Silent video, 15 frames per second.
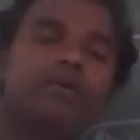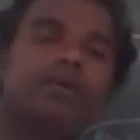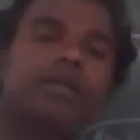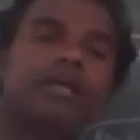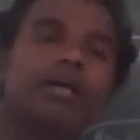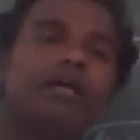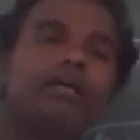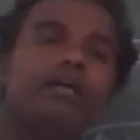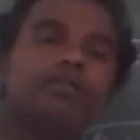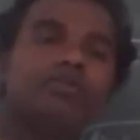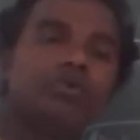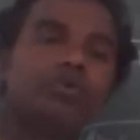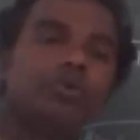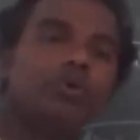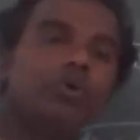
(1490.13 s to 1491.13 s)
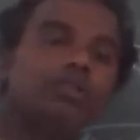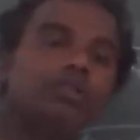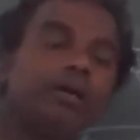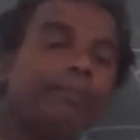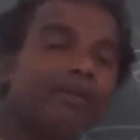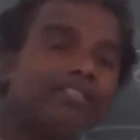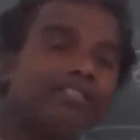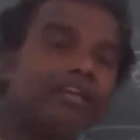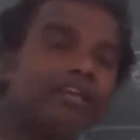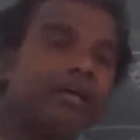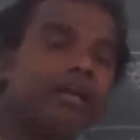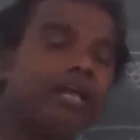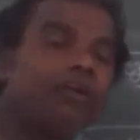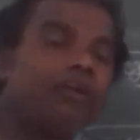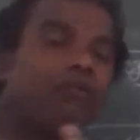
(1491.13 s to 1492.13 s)
now, so the person
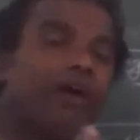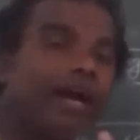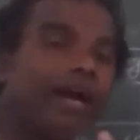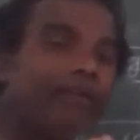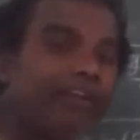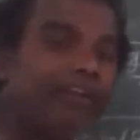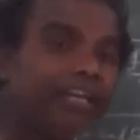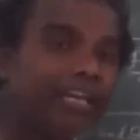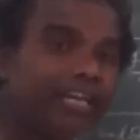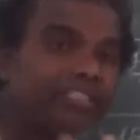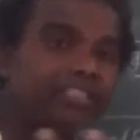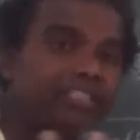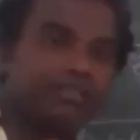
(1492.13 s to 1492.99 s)
required ventilation.